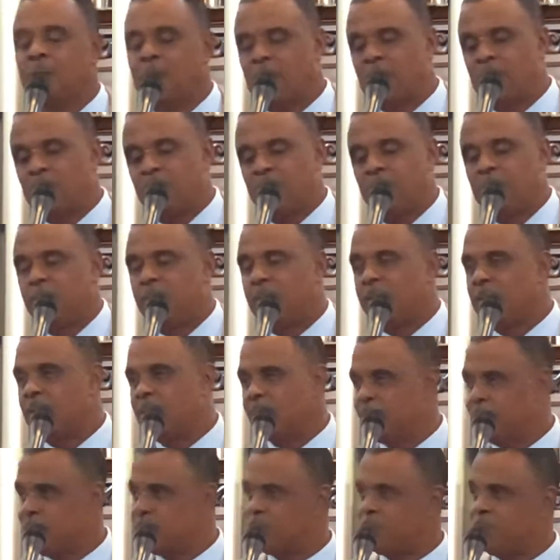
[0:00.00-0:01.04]
I think one of the
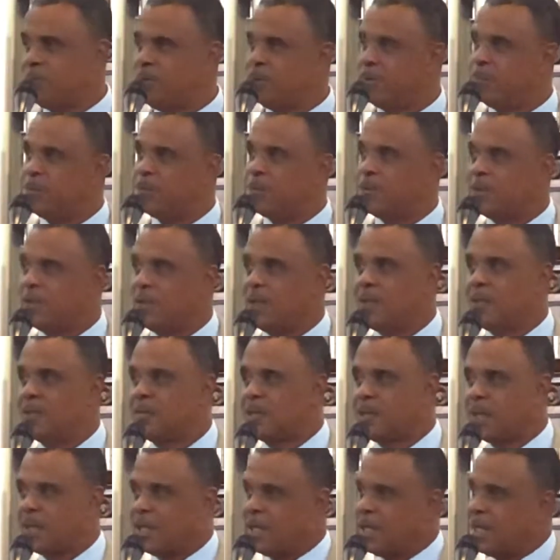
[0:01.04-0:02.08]
most beautiful
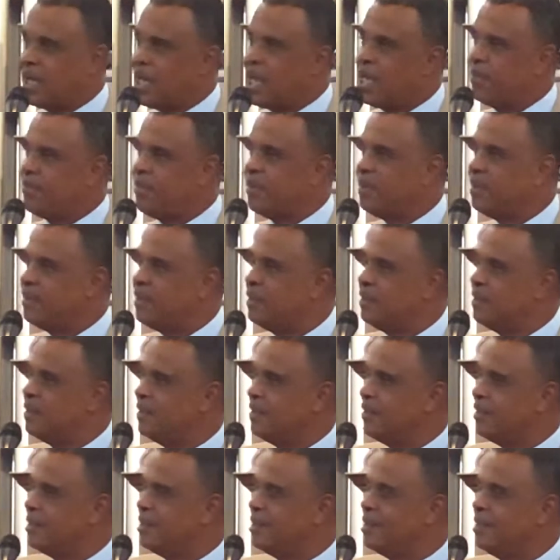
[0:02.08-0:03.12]
things that can happen
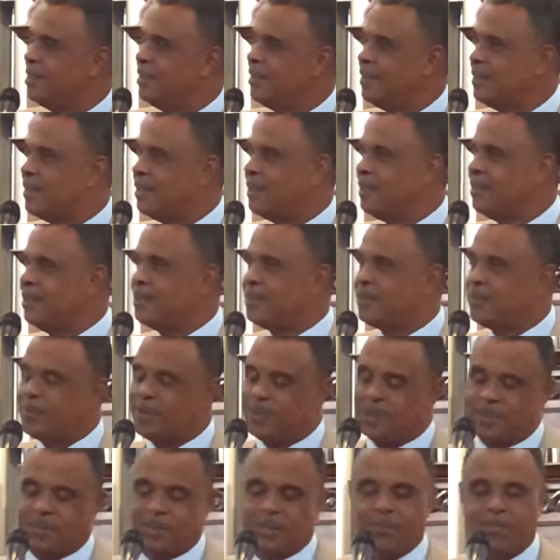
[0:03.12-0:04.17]
is
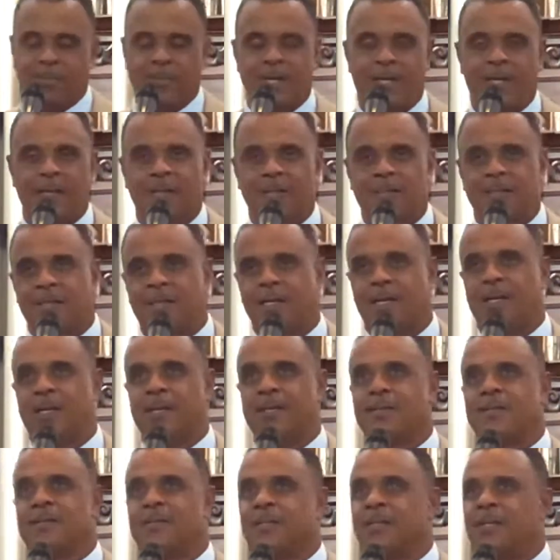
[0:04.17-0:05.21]
when somebody
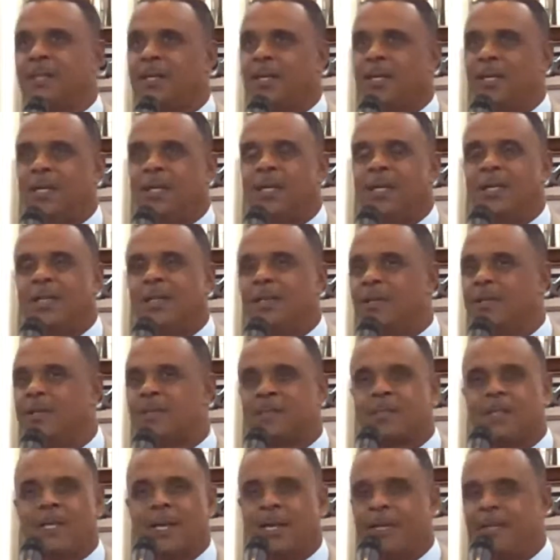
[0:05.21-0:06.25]
says, it
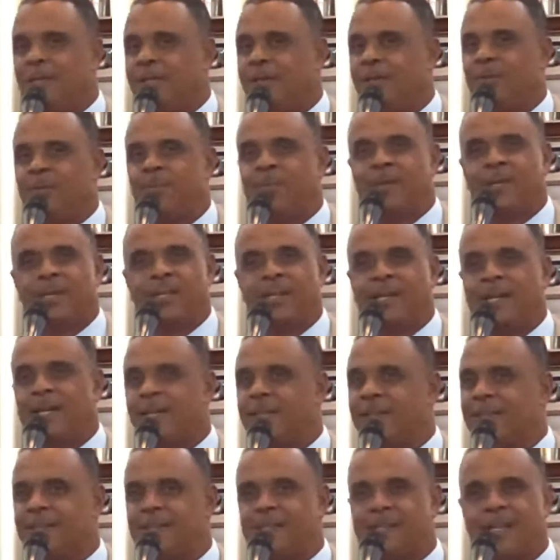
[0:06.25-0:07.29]
looks like you, but it
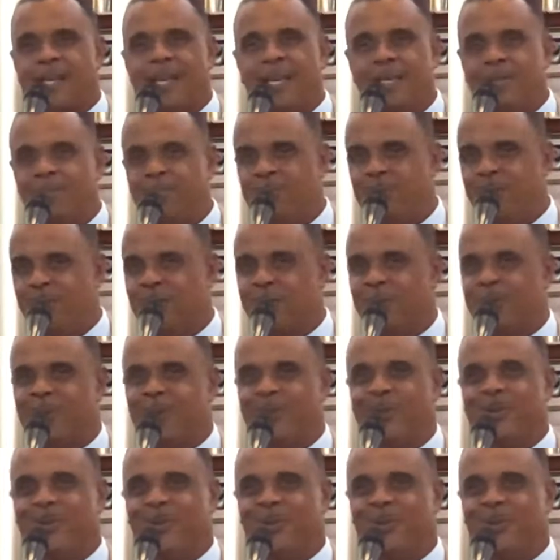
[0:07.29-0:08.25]
ain't the same you.